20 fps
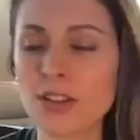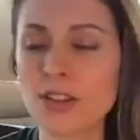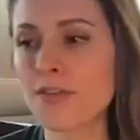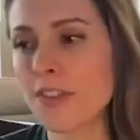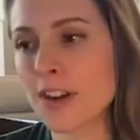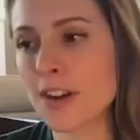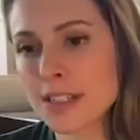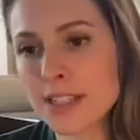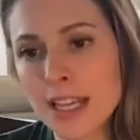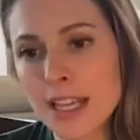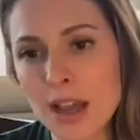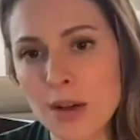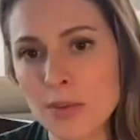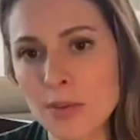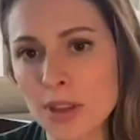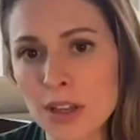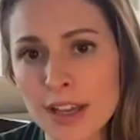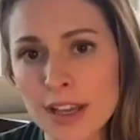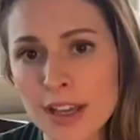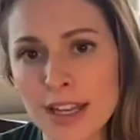the first thing I
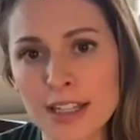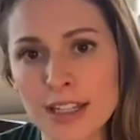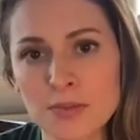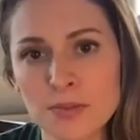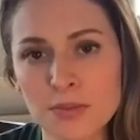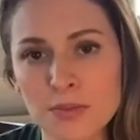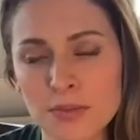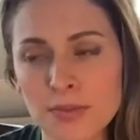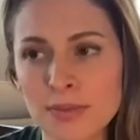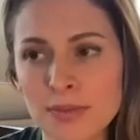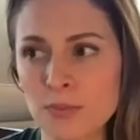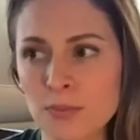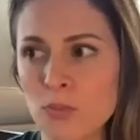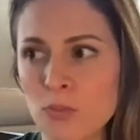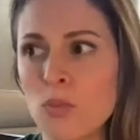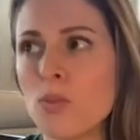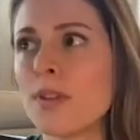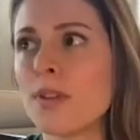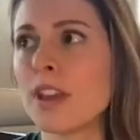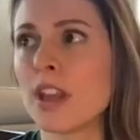would look at is,
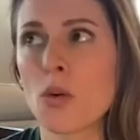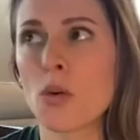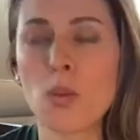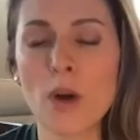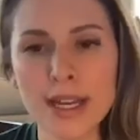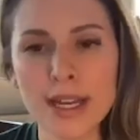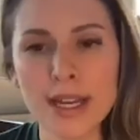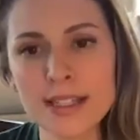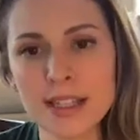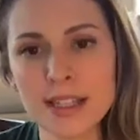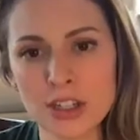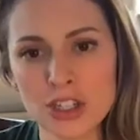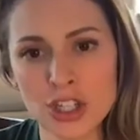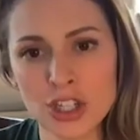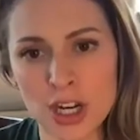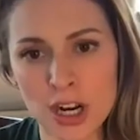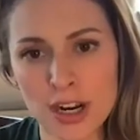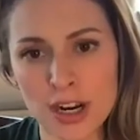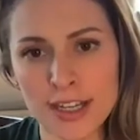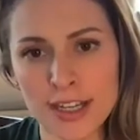you know, what is their
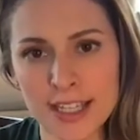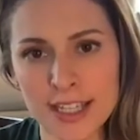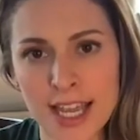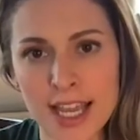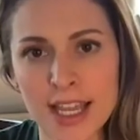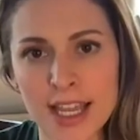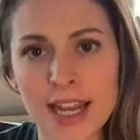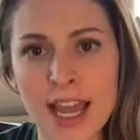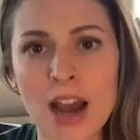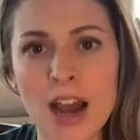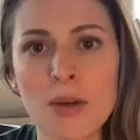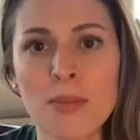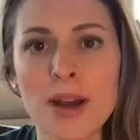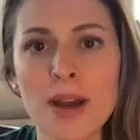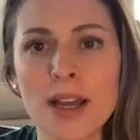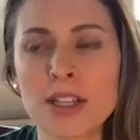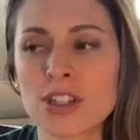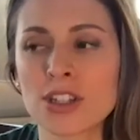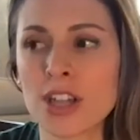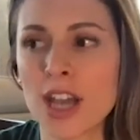sugar intake and how
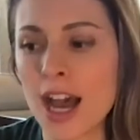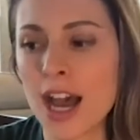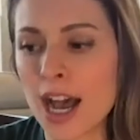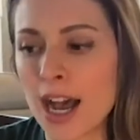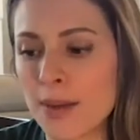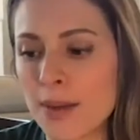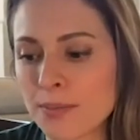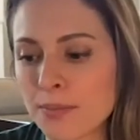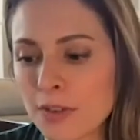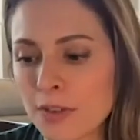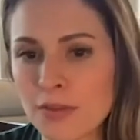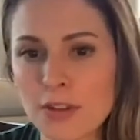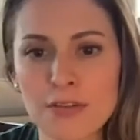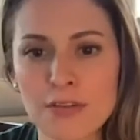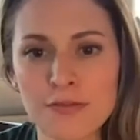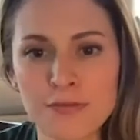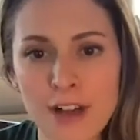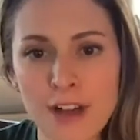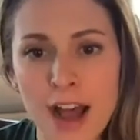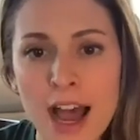much
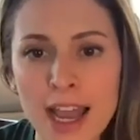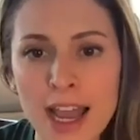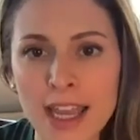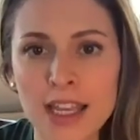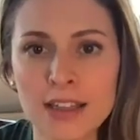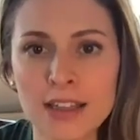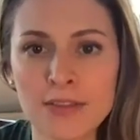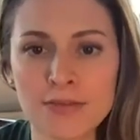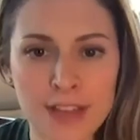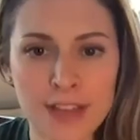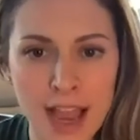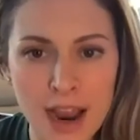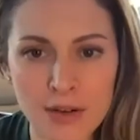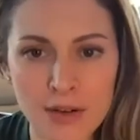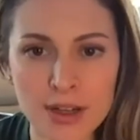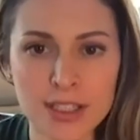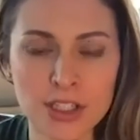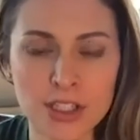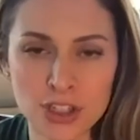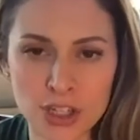refined
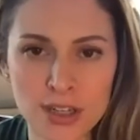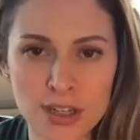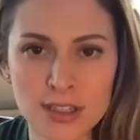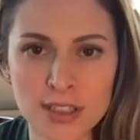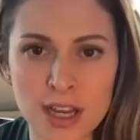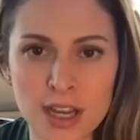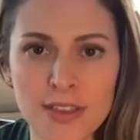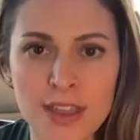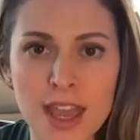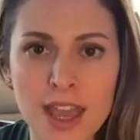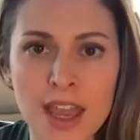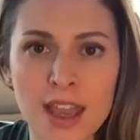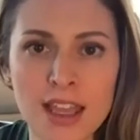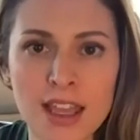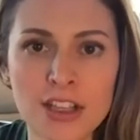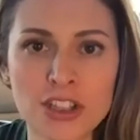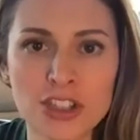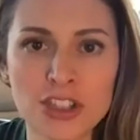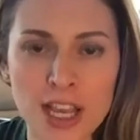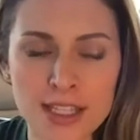flours and sugars are they
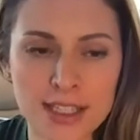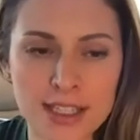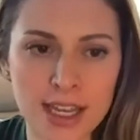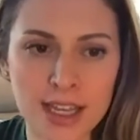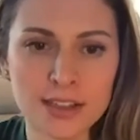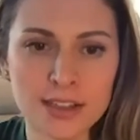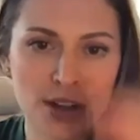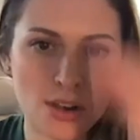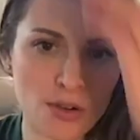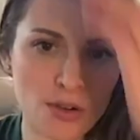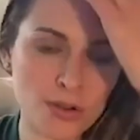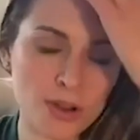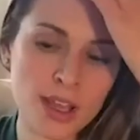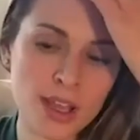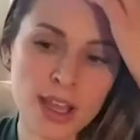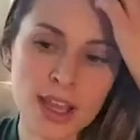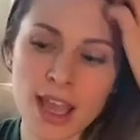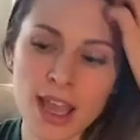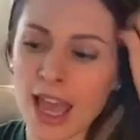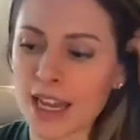ingesting? So
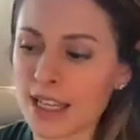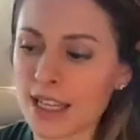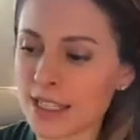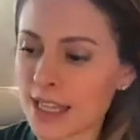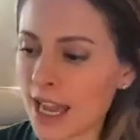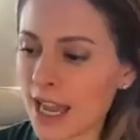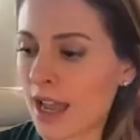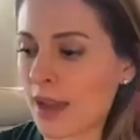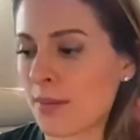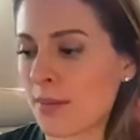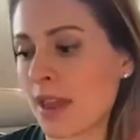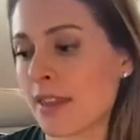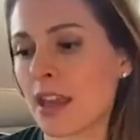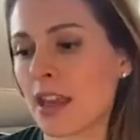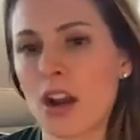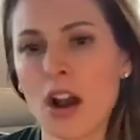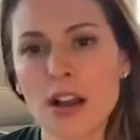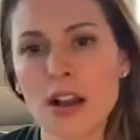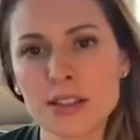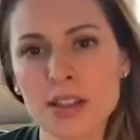anytime, and
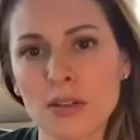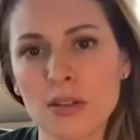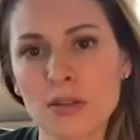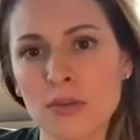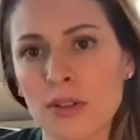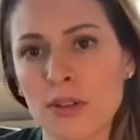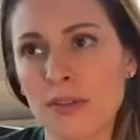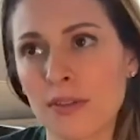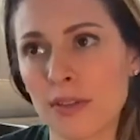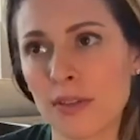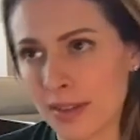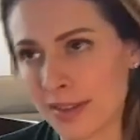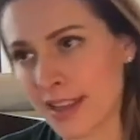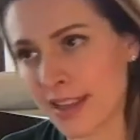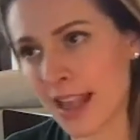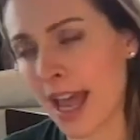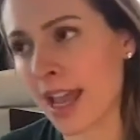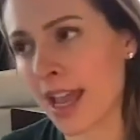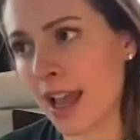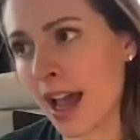then also
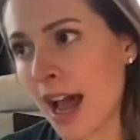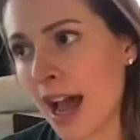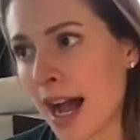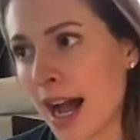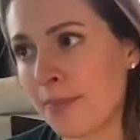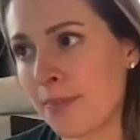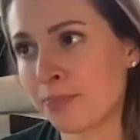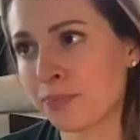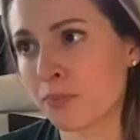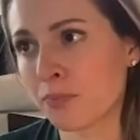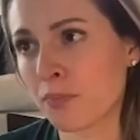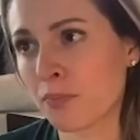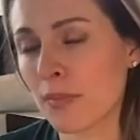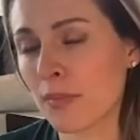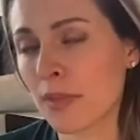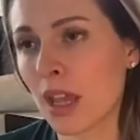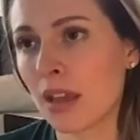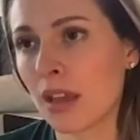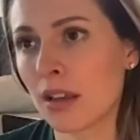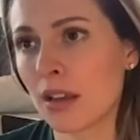like
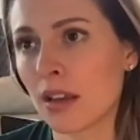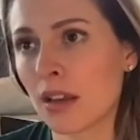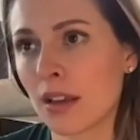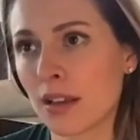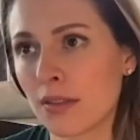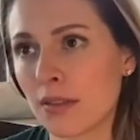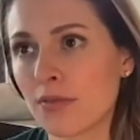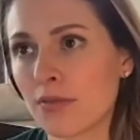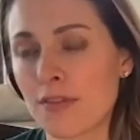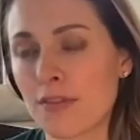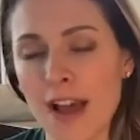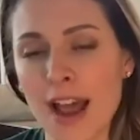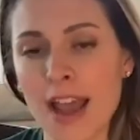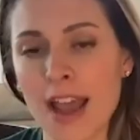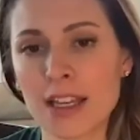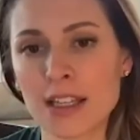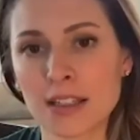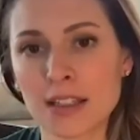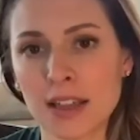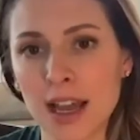
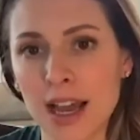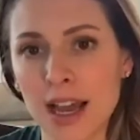refined